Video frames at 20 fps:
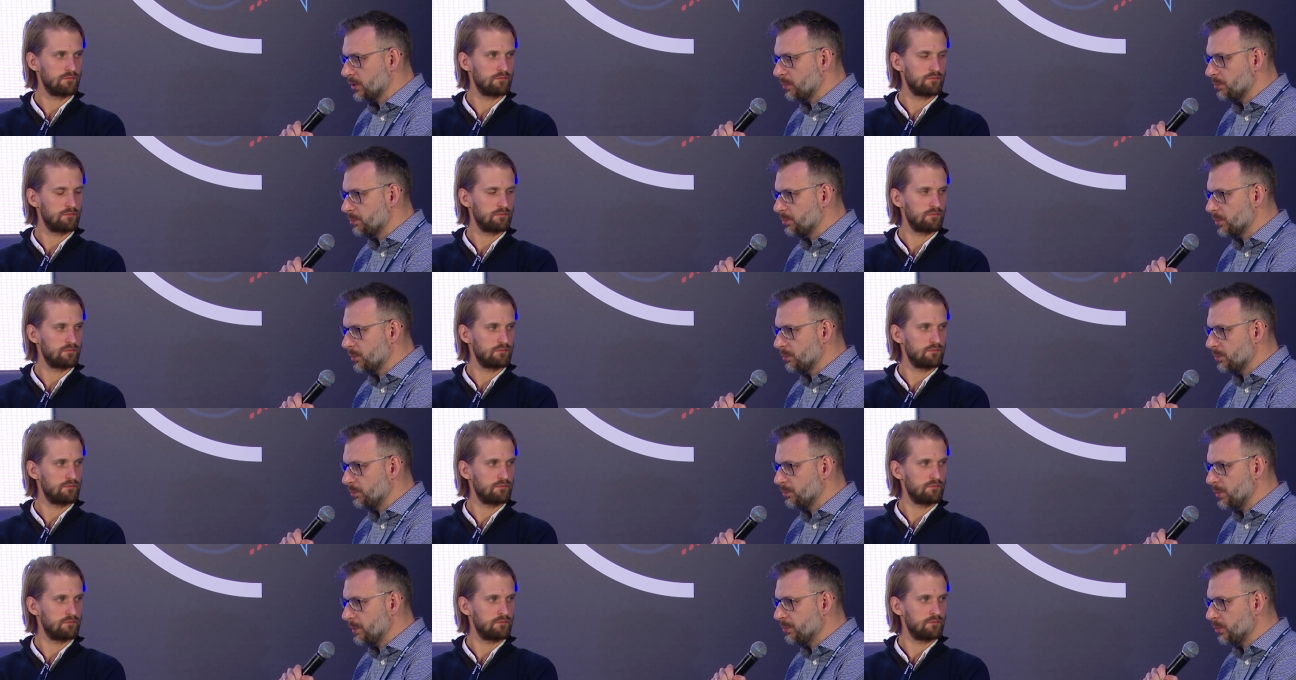Speaker 1: the
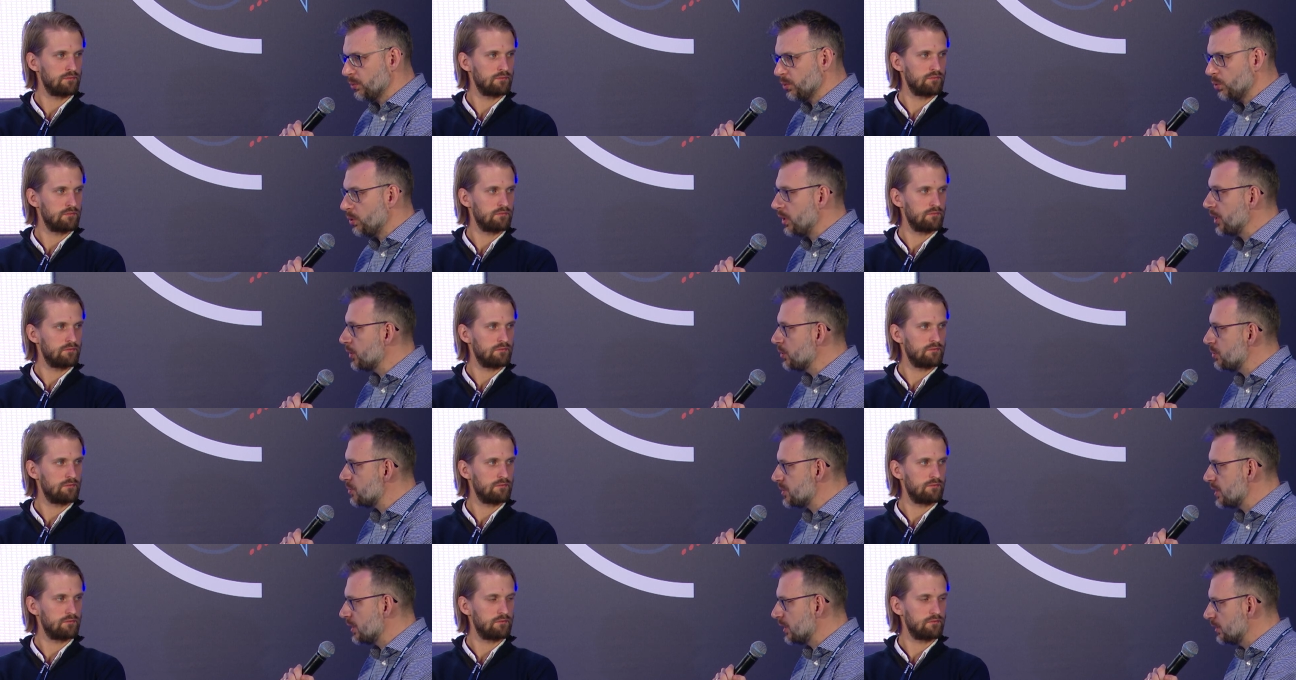people who are
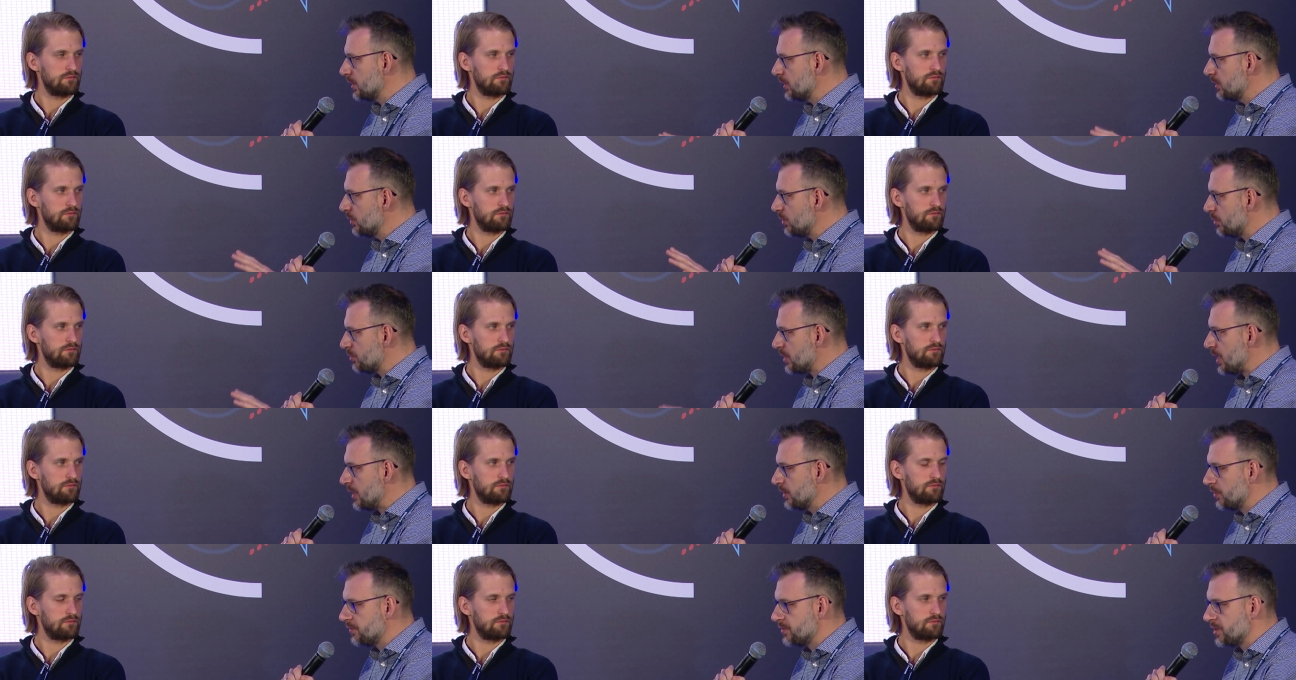using those
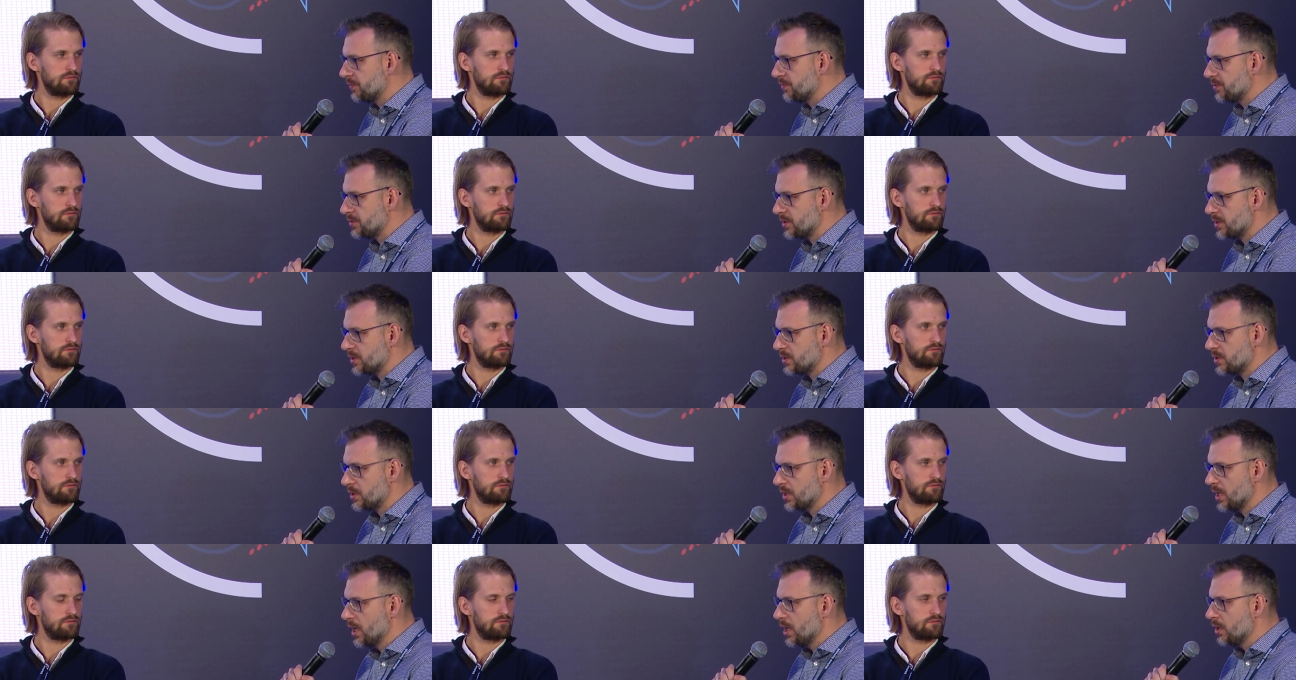kind of
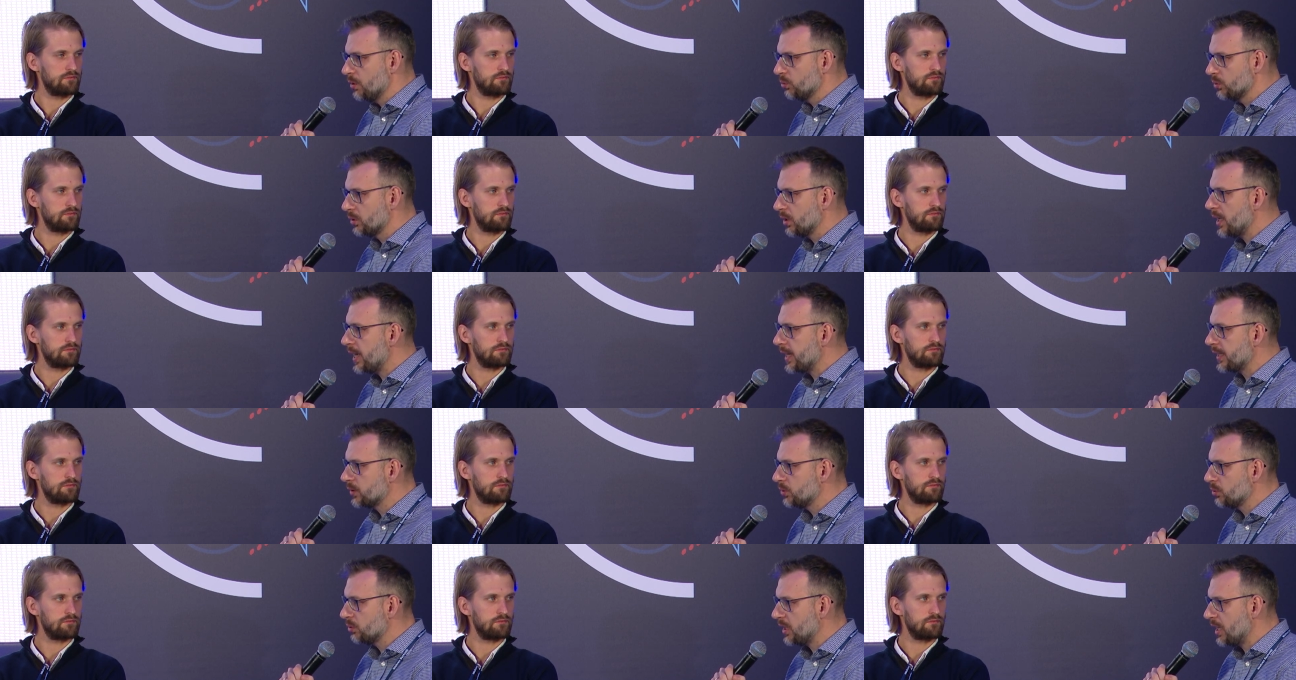services would
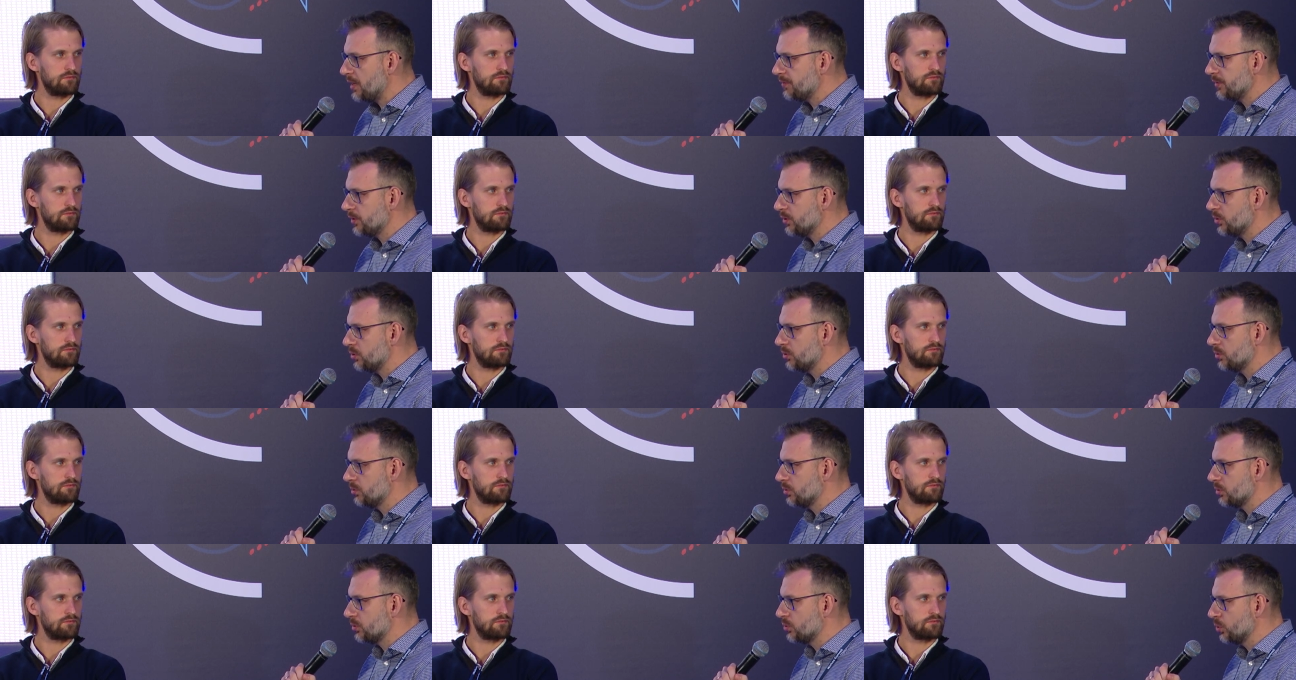like to have a
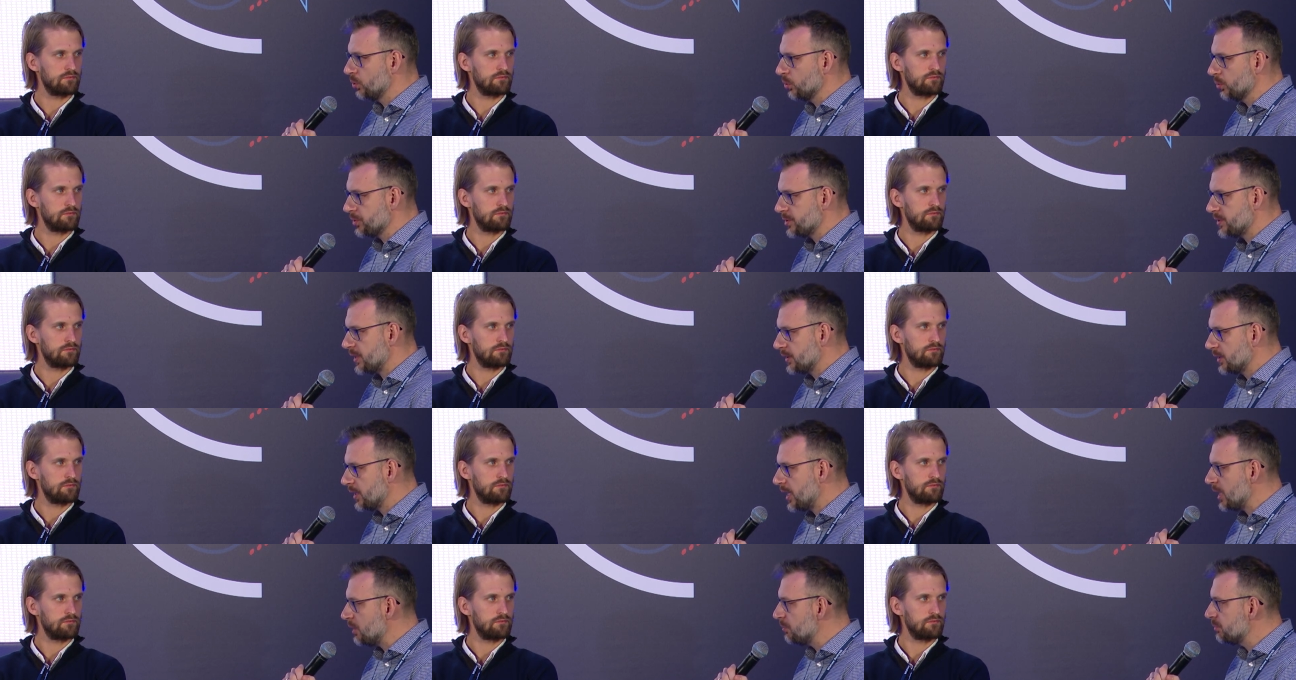tools
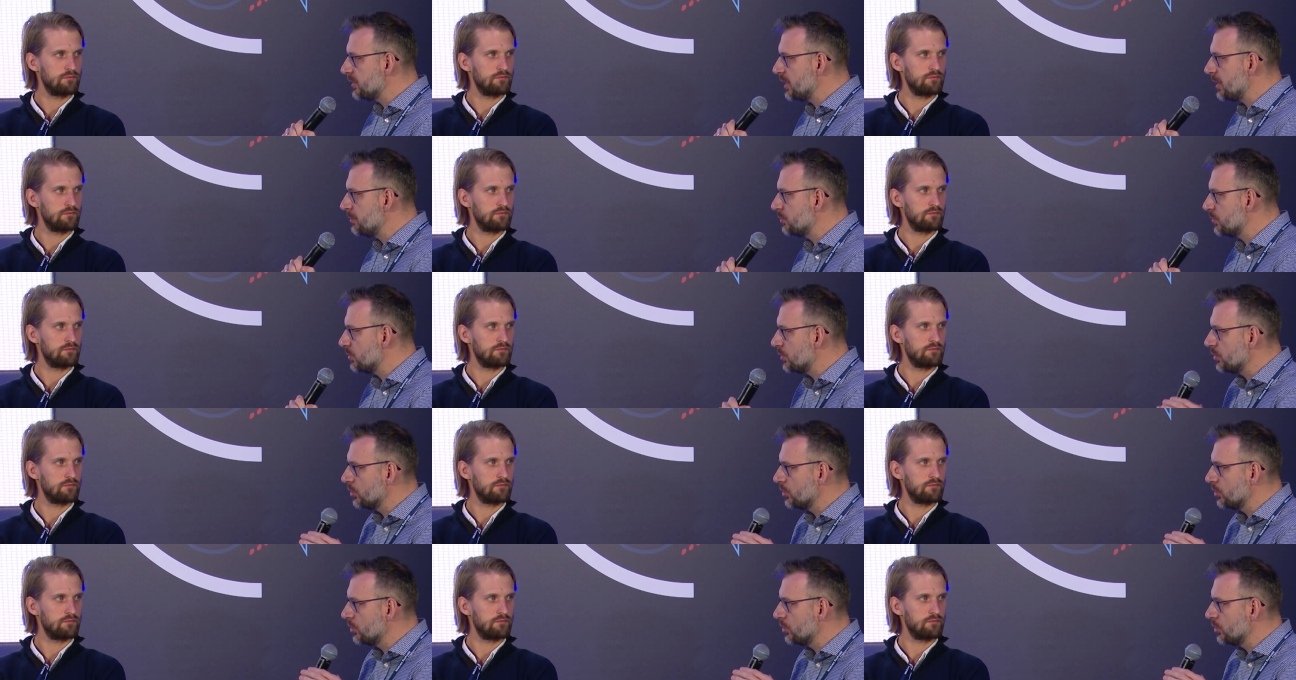that help them